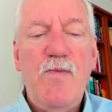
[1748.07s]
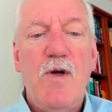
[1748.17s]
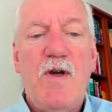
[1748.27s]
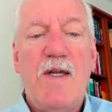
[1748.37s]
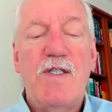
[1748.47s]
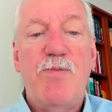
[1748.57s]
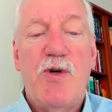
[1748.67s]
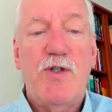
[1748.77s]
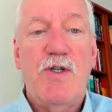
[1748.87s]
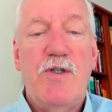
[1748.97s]
against
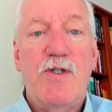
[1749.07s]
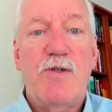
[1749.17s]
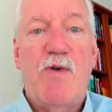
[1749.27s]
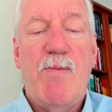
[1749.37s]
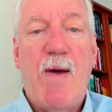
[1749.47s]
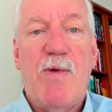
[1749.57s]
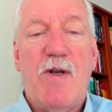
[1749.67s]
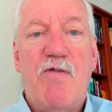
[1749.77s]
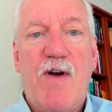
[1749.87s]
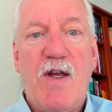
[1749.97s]
persons, remember
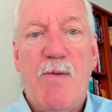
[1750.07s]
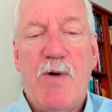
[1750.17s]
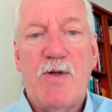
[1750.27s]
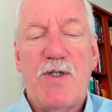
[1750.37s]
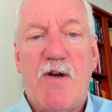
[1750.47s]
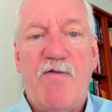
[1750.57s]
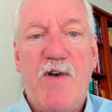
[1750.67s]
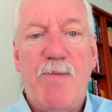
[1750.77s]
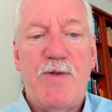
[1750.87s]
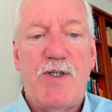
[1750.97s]
the variables are
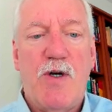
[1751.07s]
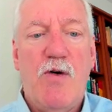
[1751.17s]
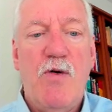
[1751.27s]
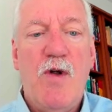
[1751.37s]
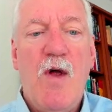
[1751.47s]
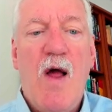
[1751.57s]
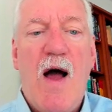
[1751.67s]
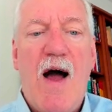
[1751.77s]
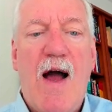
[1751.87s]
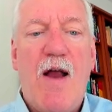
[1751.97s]
flipped, so
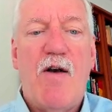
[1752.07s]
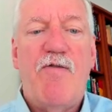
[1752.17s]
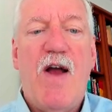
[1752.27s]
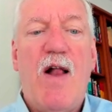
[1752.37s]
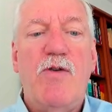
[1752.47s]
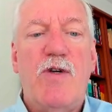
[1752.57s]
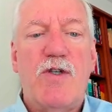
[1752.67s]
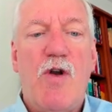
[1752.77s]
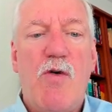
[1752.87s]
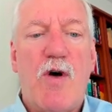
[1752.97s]
higher value is
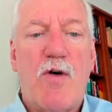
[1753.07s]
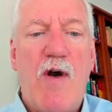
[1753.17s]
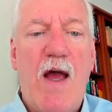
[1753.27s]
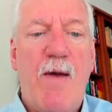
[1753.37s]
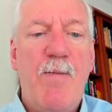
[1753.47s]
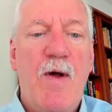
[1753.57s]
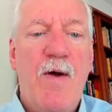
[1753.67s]
lower crime.